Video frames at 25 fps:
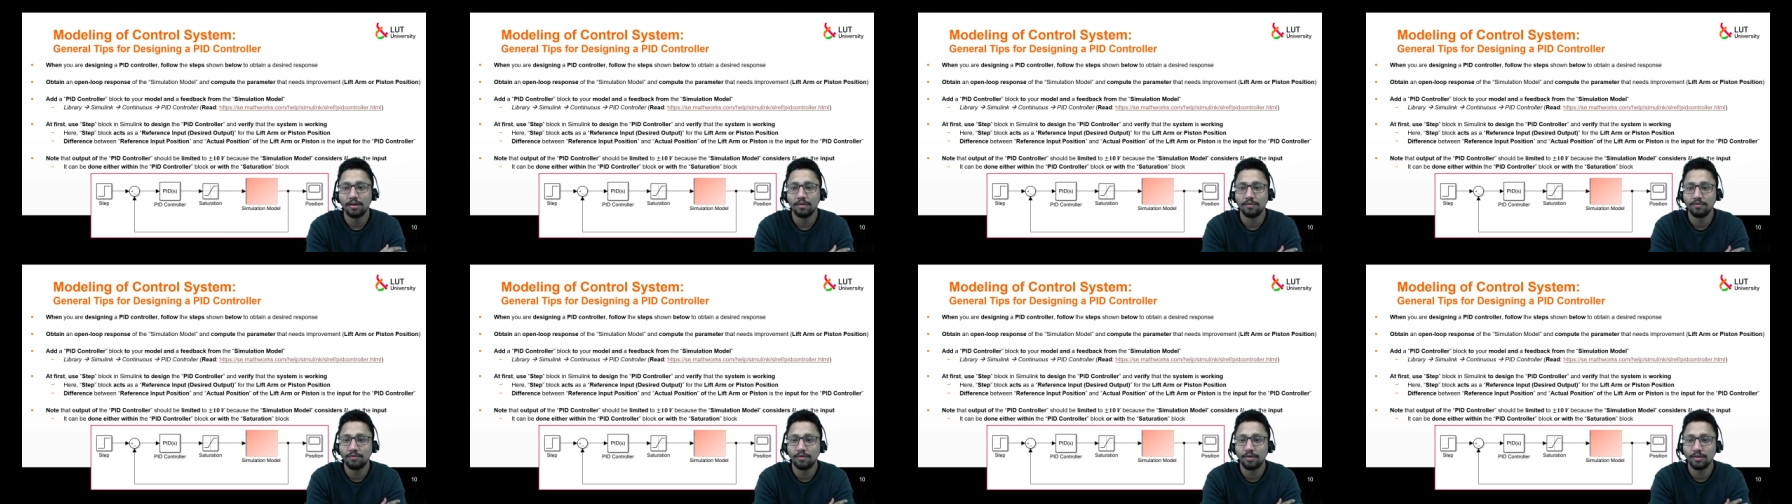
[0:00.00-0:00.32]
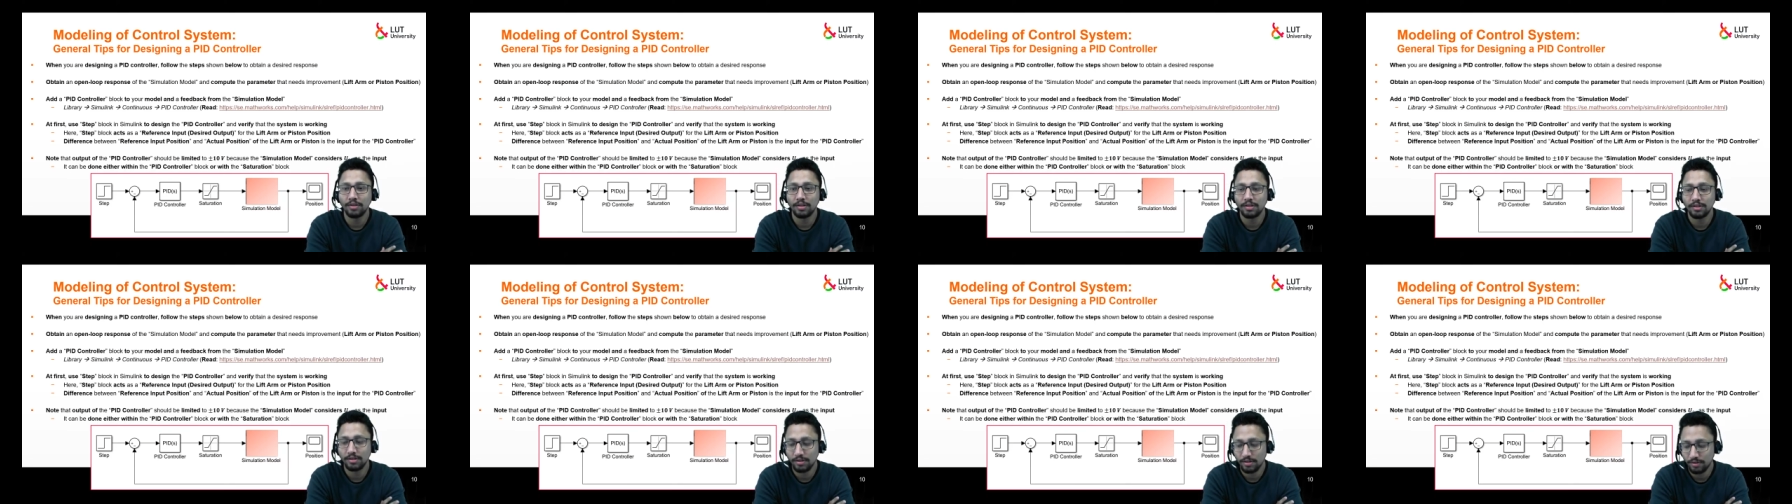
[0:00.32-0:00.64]
for
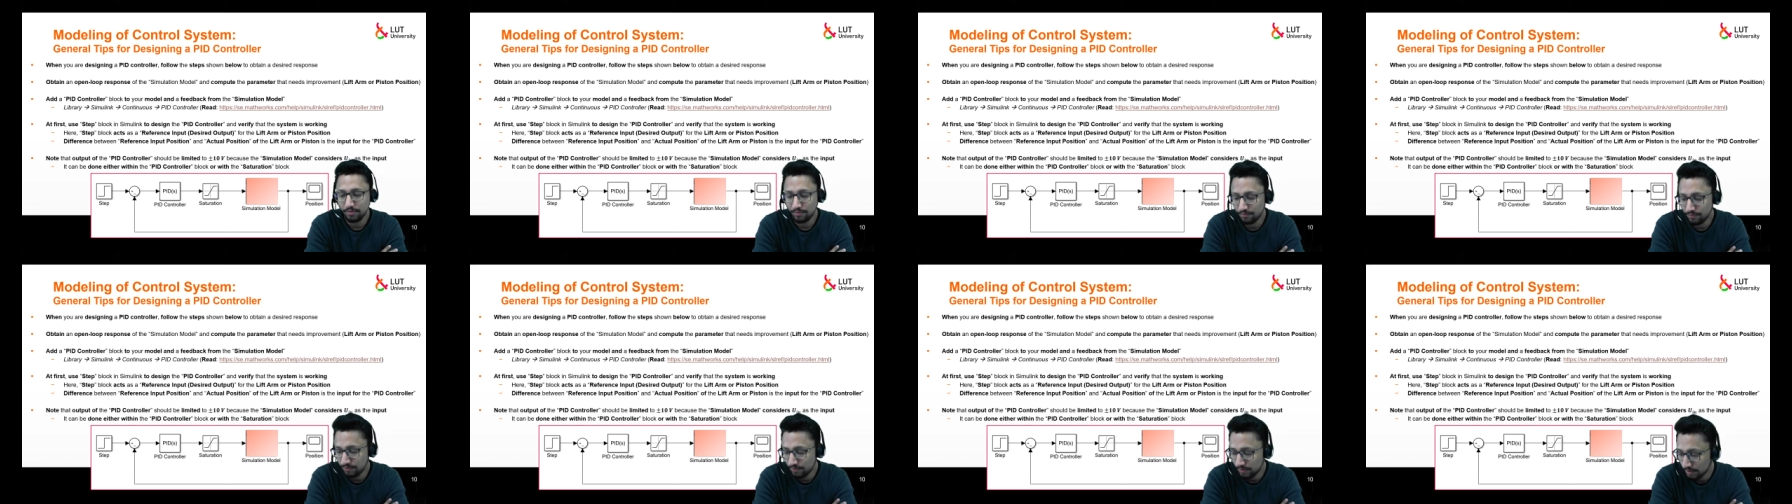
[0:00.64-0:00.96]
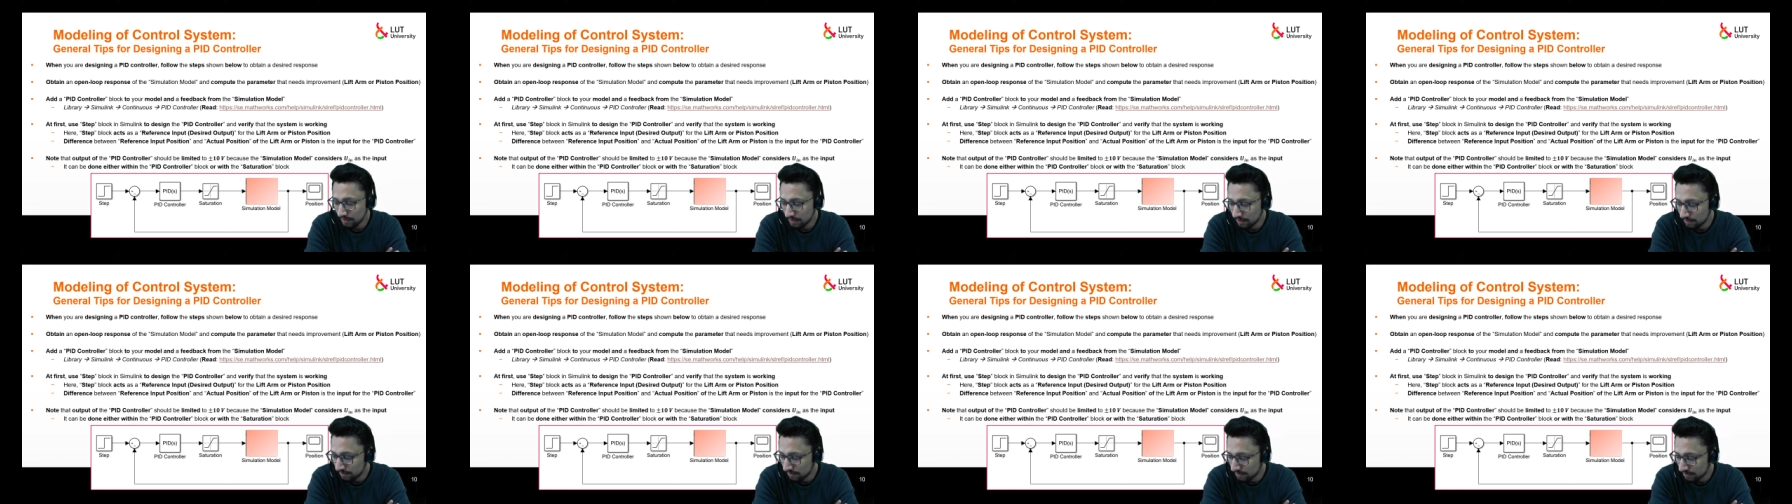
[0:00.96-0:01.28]
the for
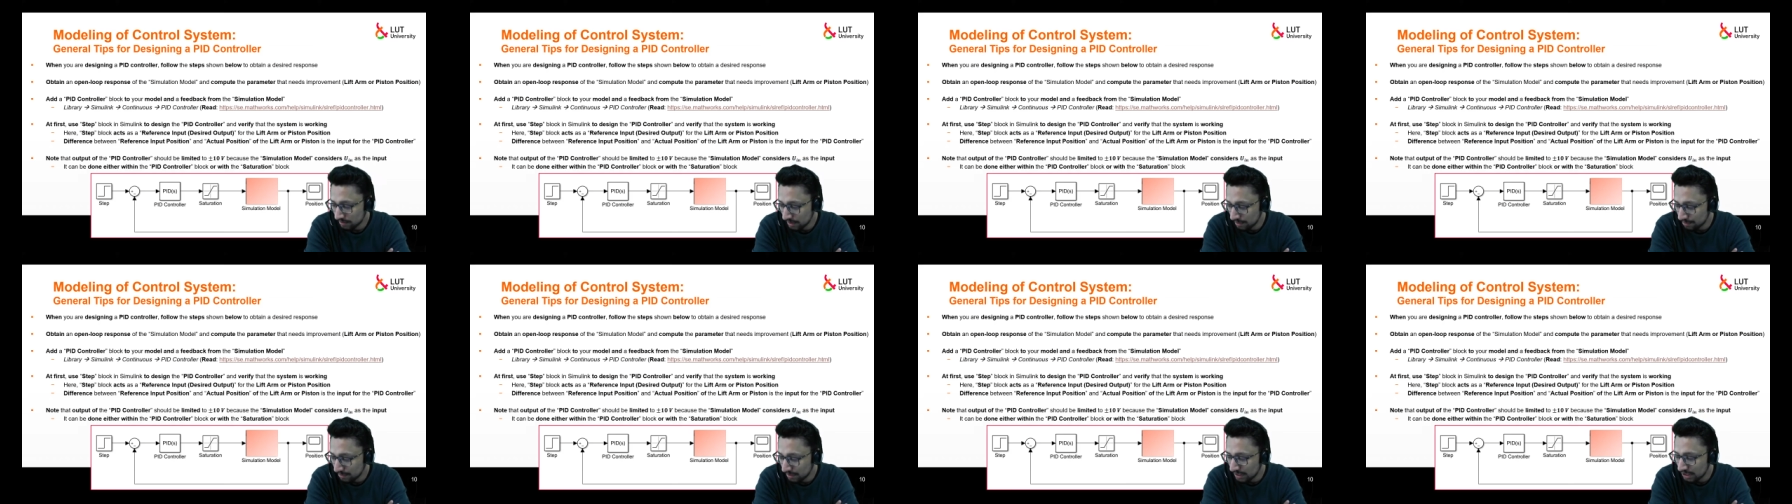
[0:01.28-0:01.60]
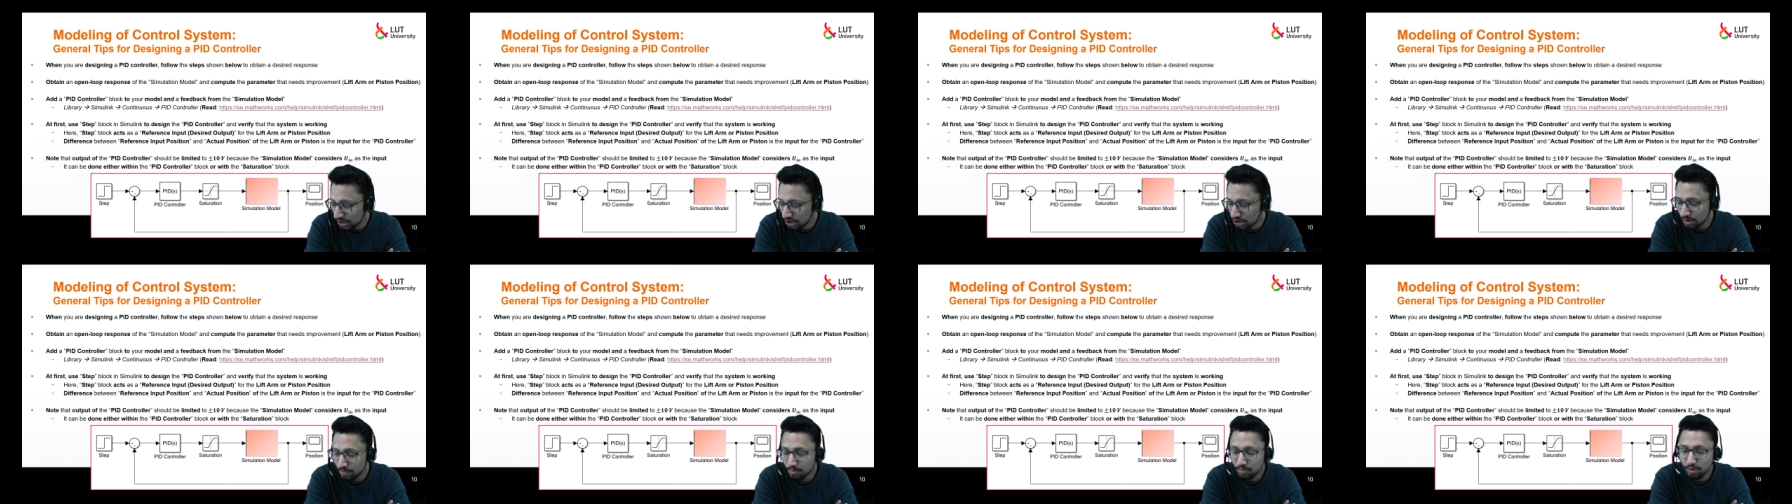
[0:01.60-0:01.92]
the
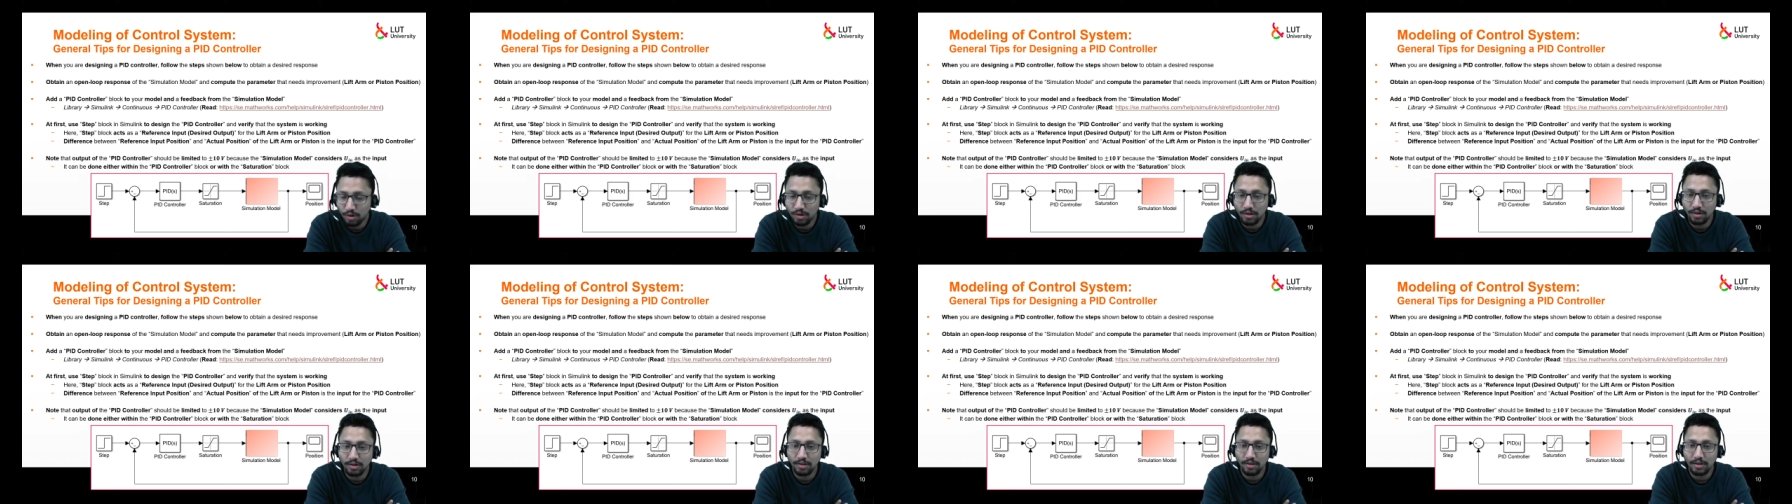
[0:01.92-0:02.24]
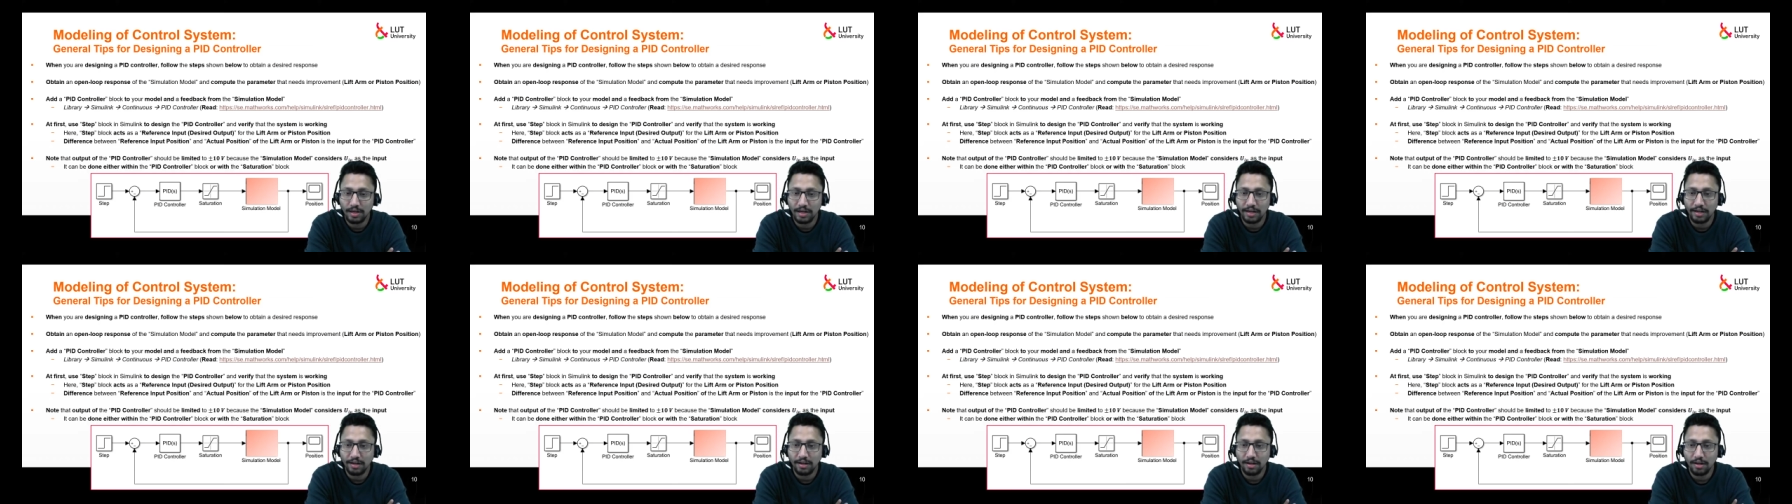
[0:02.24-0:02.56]
simulation model
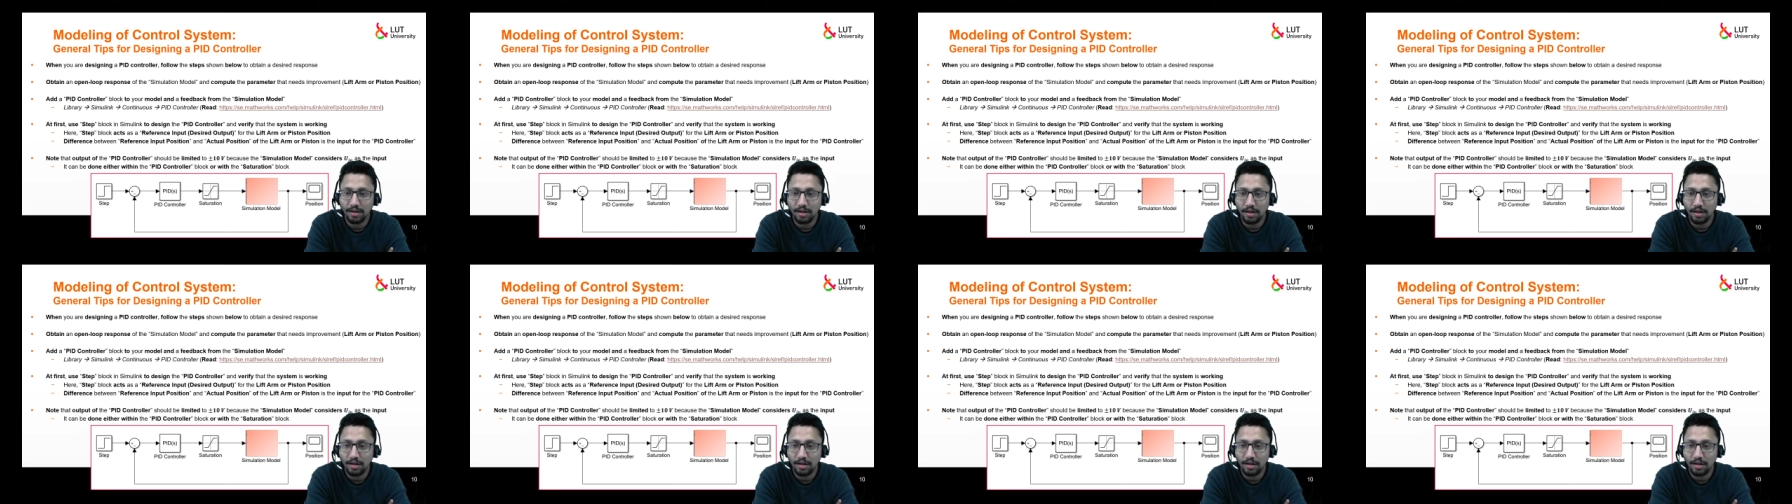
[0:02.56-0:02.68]
that